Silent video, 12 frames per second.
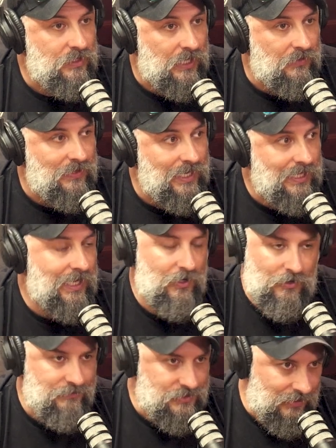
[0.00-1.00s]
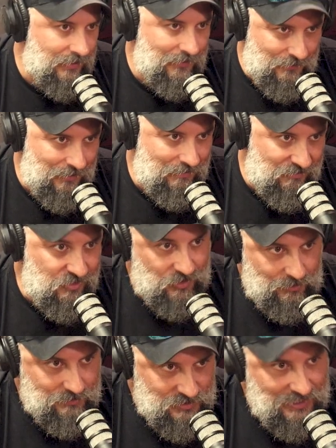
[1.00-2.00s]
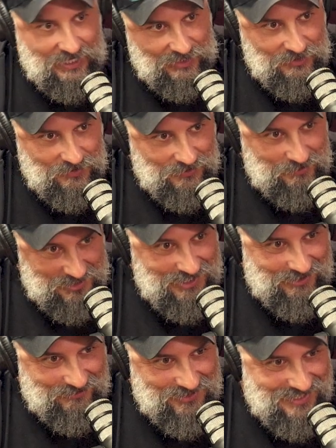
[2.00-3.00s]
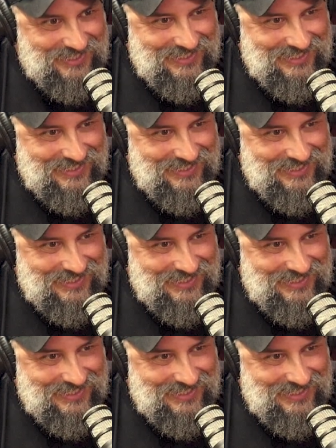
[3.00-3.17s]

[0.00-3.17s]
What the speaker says: and they can't. Obviously, they don't have thumbs; they can't do it themselves.